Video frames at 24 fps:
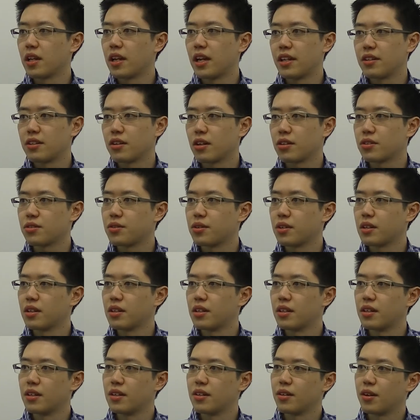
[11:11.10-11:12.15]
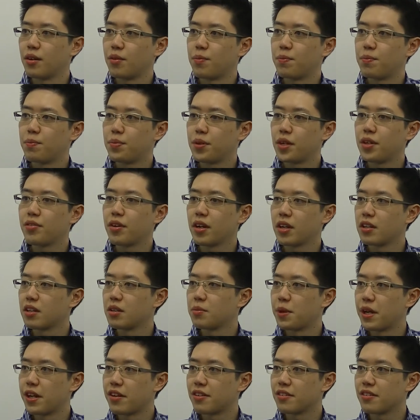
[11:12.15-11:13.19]
that I talk to on a pretty
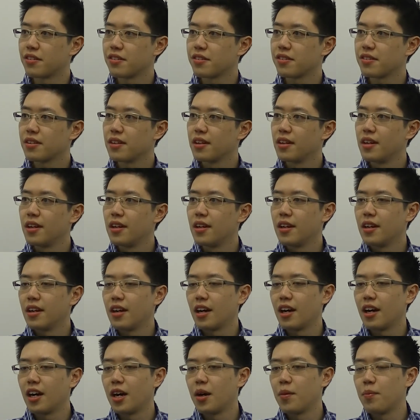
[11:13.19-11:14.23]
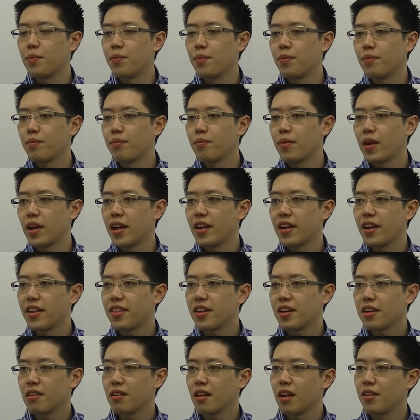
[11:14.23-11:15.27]
regular basis. And I
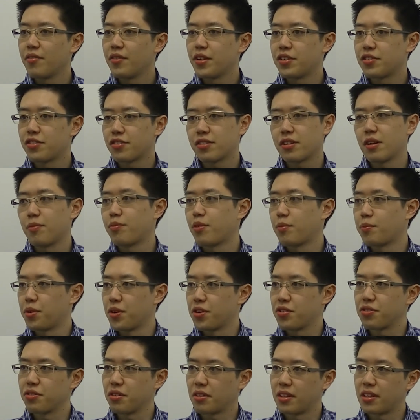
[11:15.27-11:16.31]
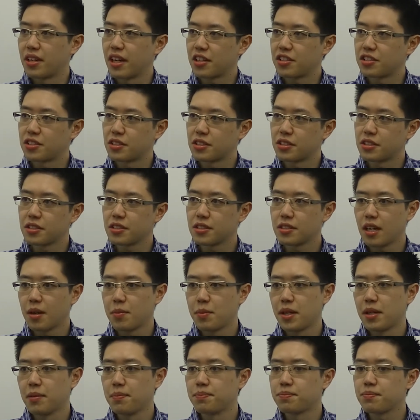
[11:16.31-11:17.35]
think a lot of these just come from personal connections. I
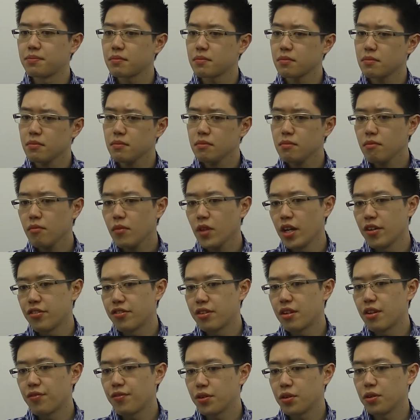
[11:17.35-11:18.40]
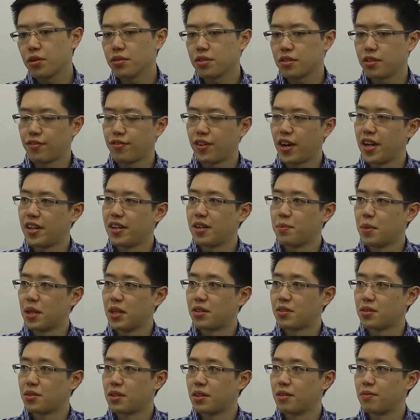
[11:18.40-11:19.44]
mean, it's difficult to find a
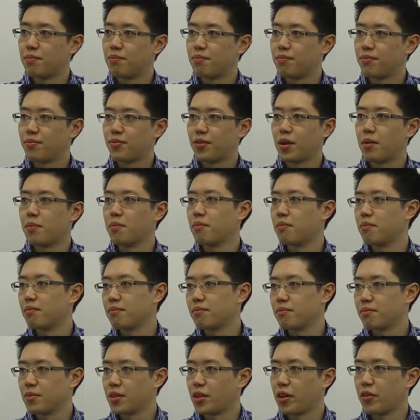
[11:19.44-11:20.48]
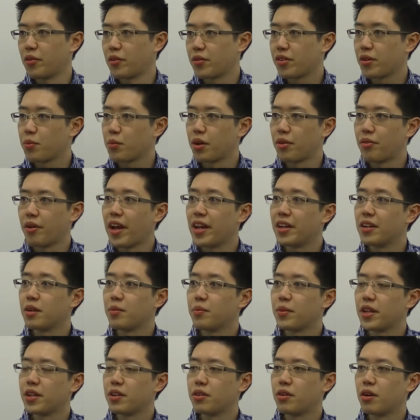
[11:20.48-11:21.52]
mentor from somewhere
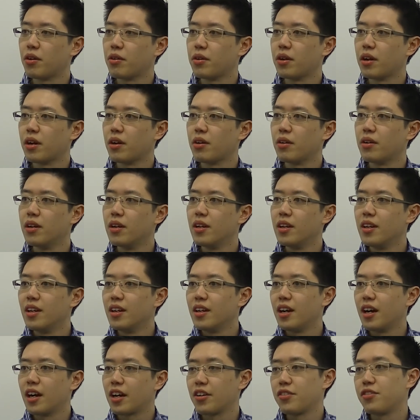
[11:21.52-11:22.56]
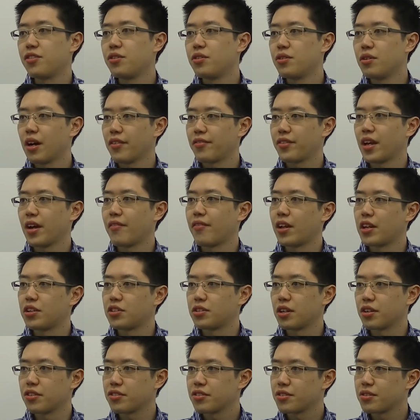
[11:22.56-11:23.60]
random that you don't know, because you do have to have that
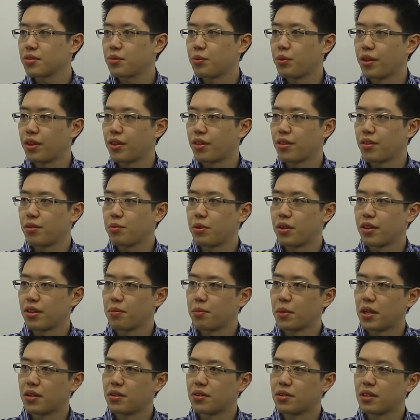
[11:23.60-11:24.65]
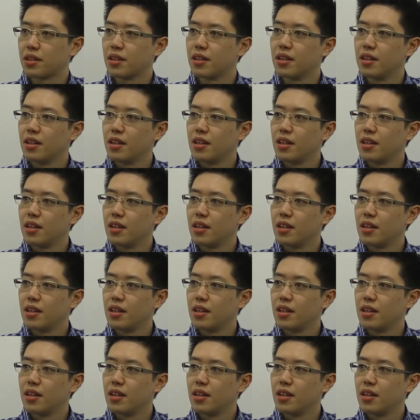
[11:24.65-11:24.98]
trust with a mentor.